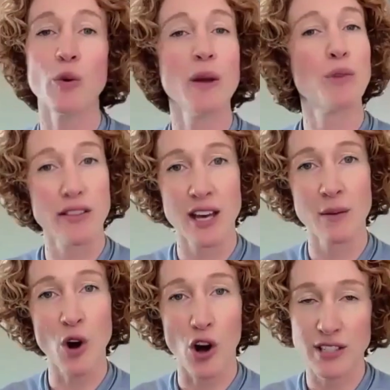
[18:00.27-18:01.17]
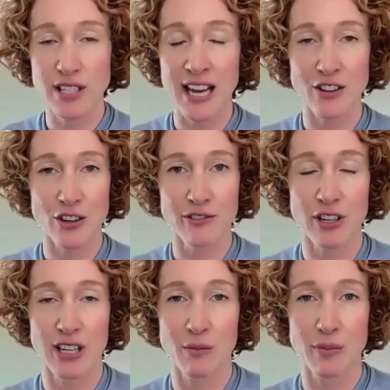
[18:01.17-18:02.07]
we brought them all together for
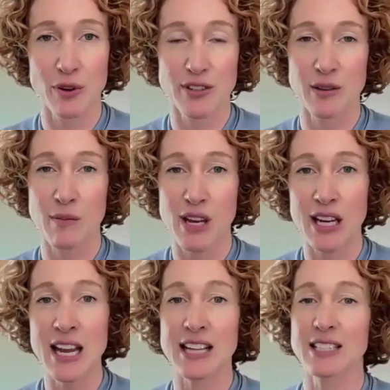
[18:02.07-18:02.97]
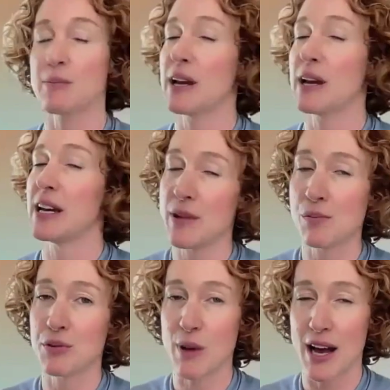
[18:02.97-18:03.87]
an in-person meeting, as many people
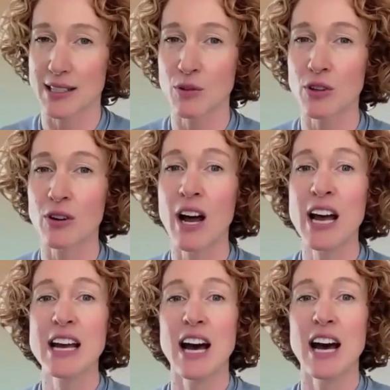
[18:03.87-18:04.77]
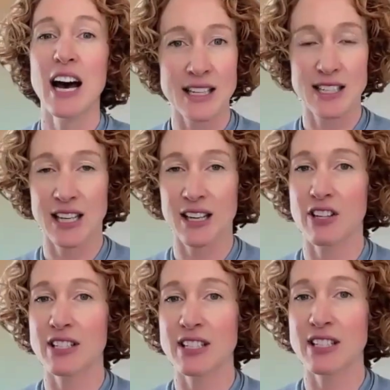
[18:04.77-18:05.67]
as possible, again, to give
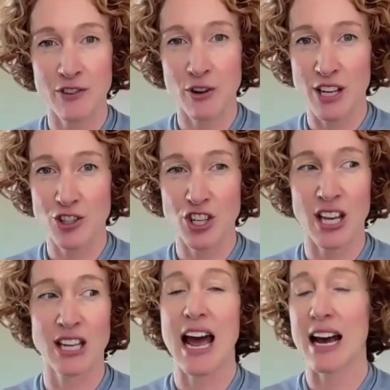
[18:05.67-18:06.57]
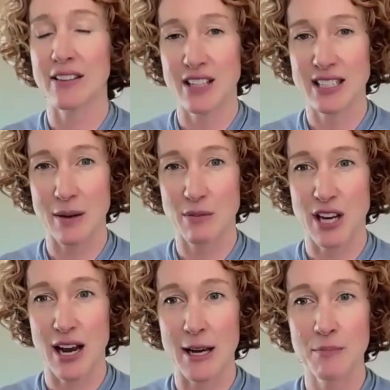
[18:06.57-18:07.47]
the same information at the same
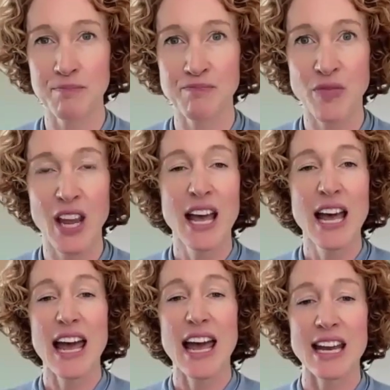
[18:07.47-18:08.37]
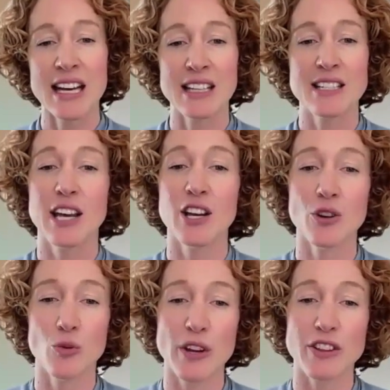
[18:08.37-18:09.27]
time. And
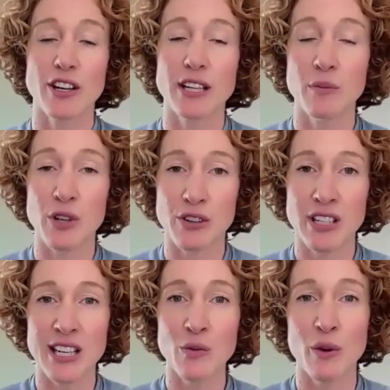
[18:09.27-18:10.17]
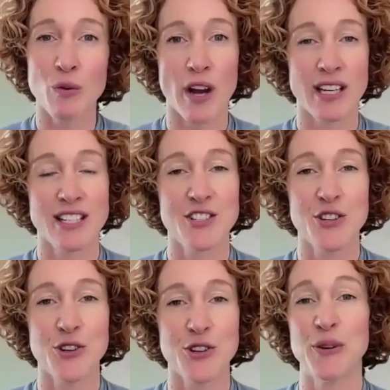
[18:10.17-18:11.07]
with our community, we wanted
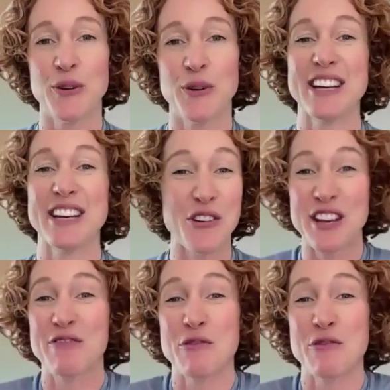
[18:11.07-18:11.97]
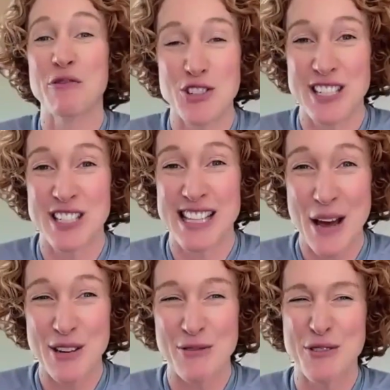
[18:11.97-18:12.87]
to give all the information to
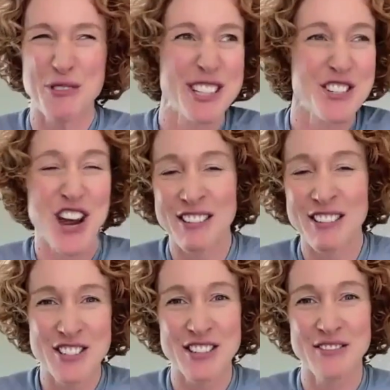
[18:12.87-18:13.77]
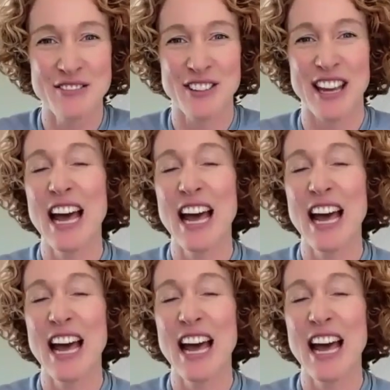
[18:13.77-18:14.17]
them, but it was really challenging. Like,